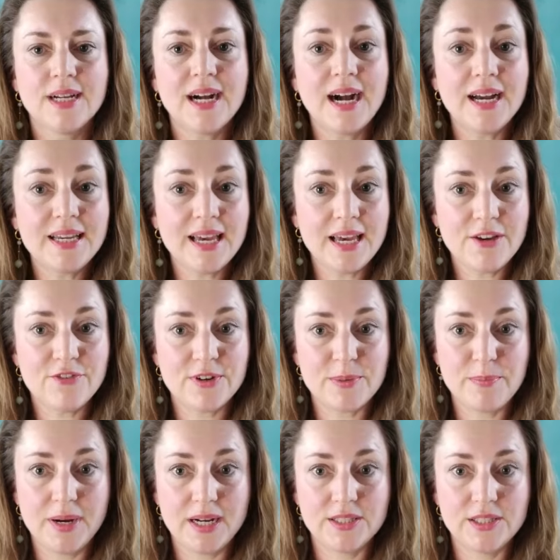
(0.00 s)
Hi
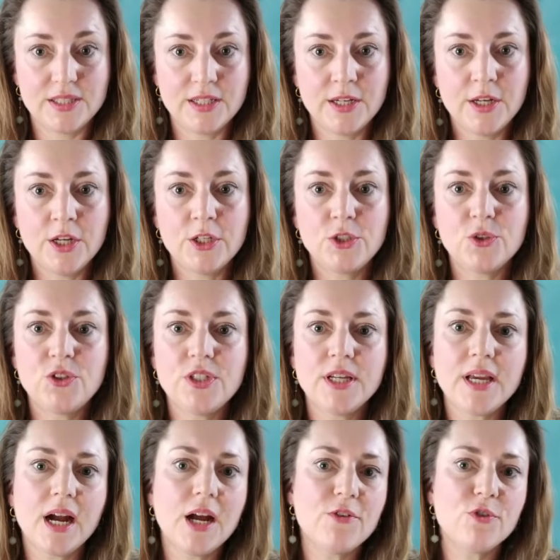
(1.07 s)
everybody! Today
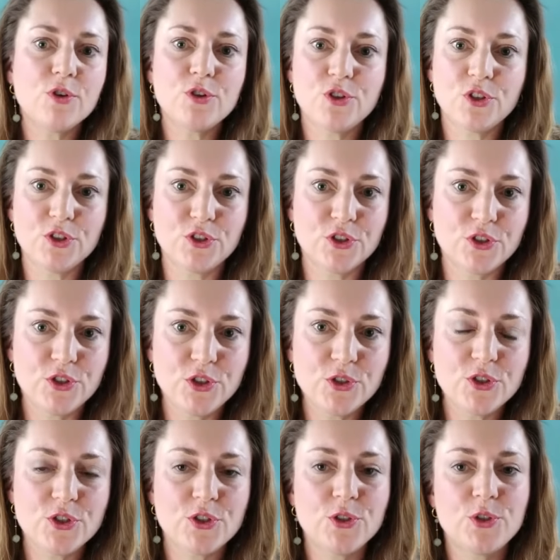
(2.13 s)
I want to
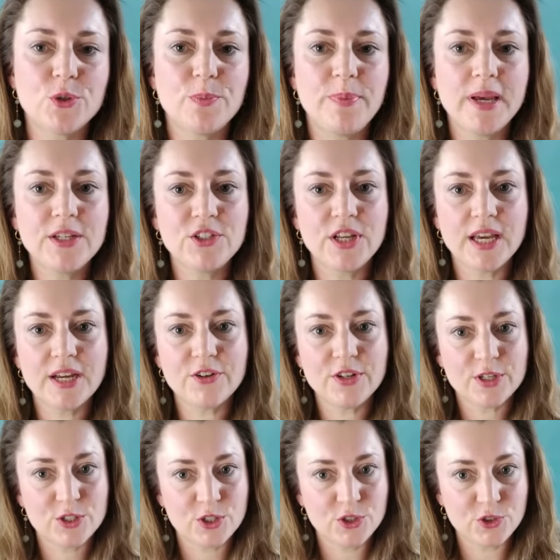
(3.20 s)
introduce you to Betty
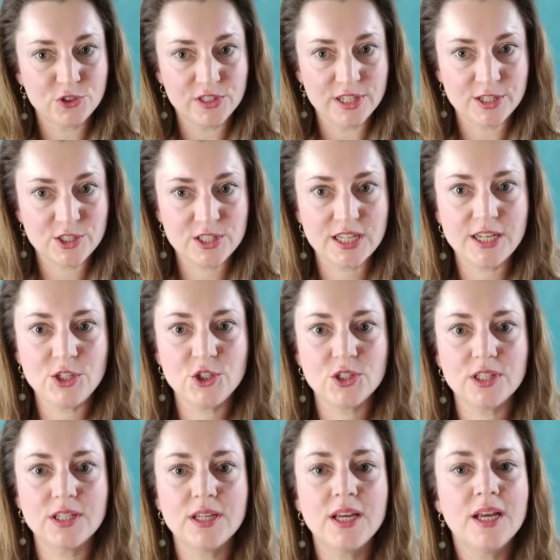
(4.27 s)
Erickson
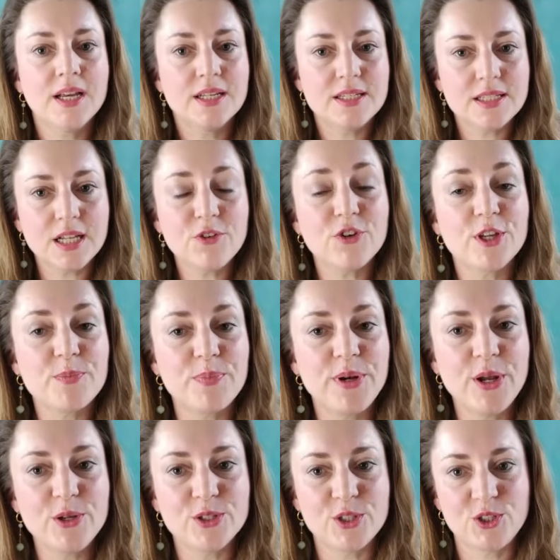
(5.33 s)
relaxation
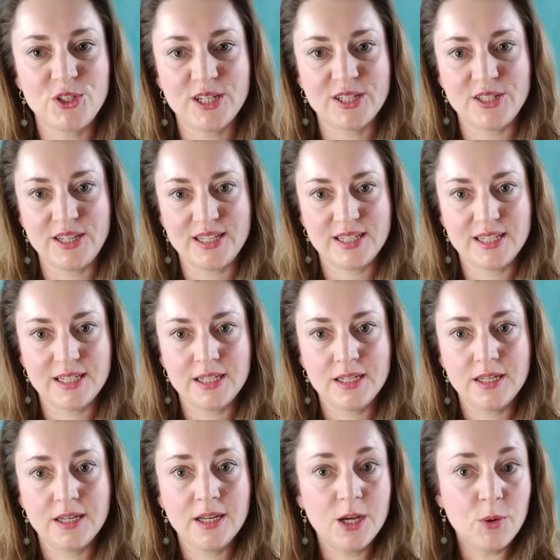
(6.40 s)
self-hypnosis technique.
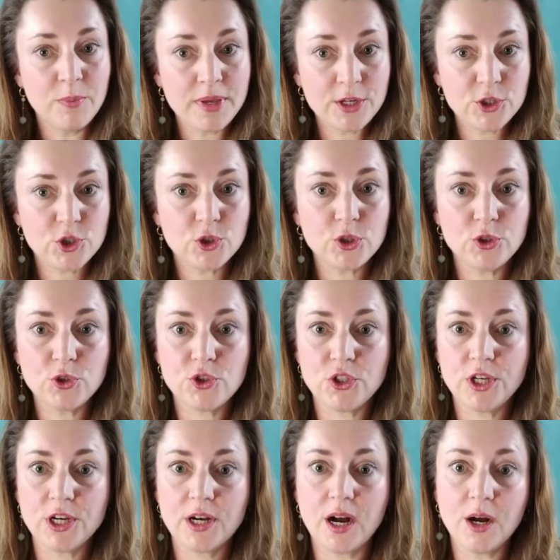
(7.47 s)
Make sure to
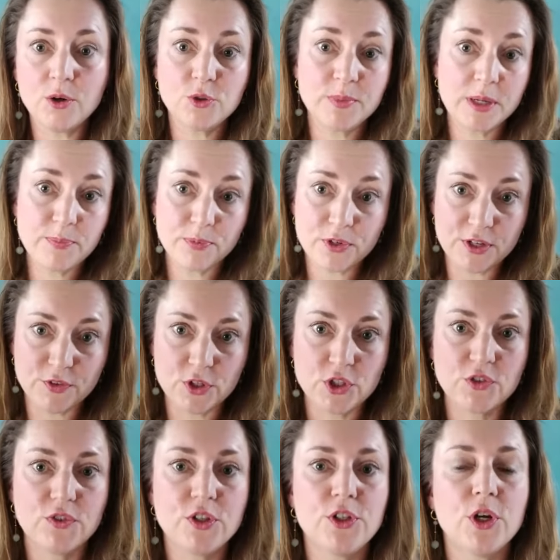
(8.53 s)
check out my
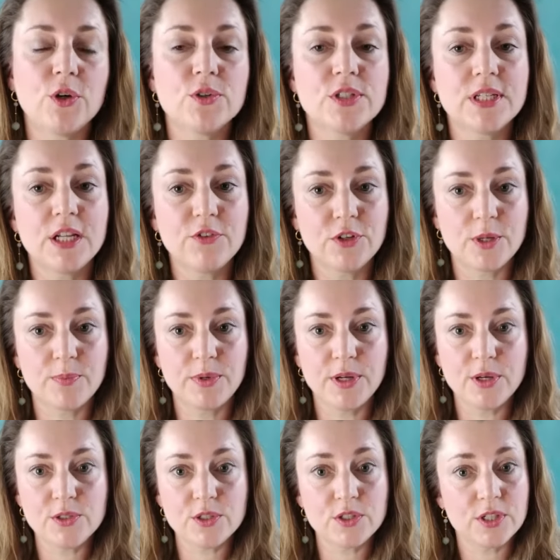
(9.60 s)
previous video on
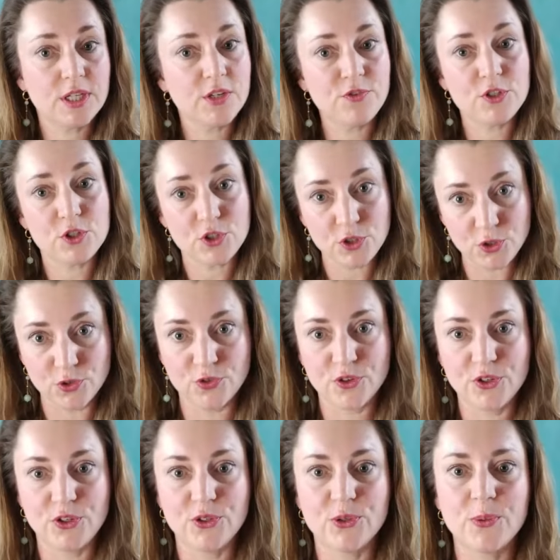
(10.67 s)
self-hypnosis if it's new for
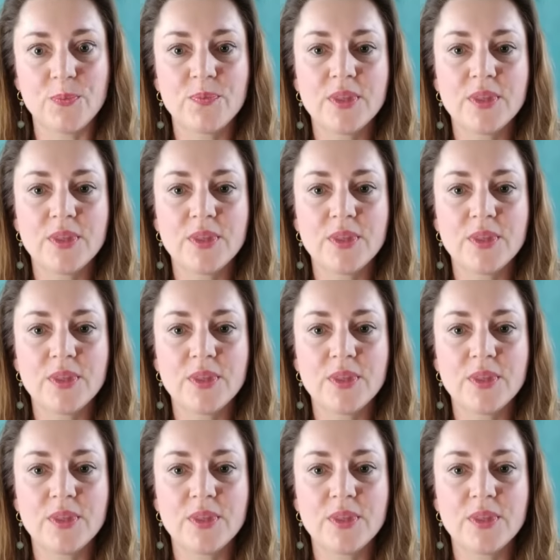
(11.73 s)
you.